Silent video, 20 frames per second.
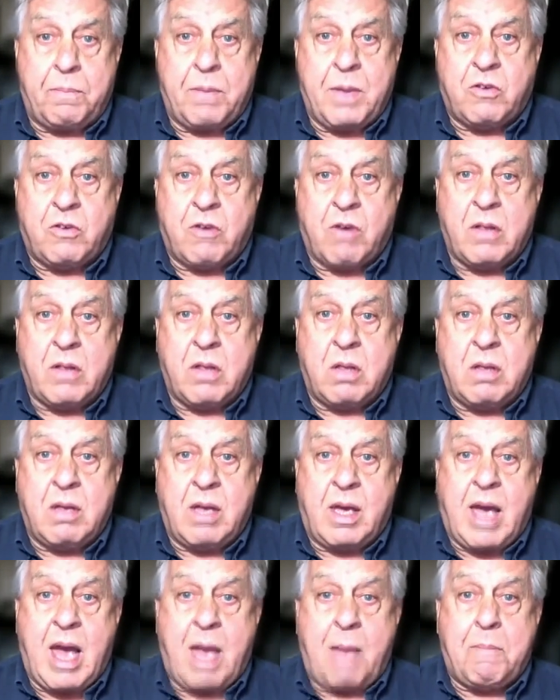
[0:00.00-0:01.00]
They tried to
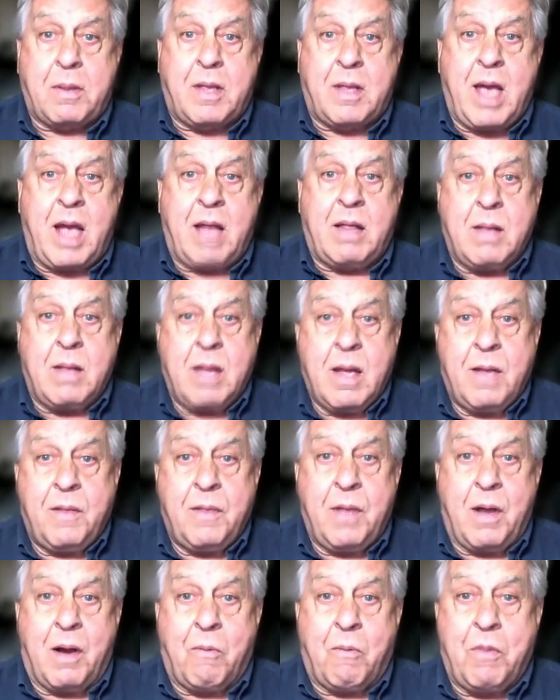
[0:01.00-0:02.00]
decapitate
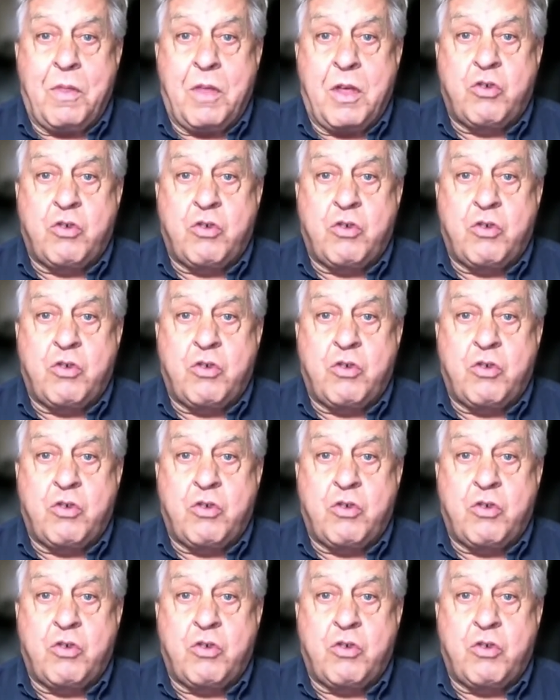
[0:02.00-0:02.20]
with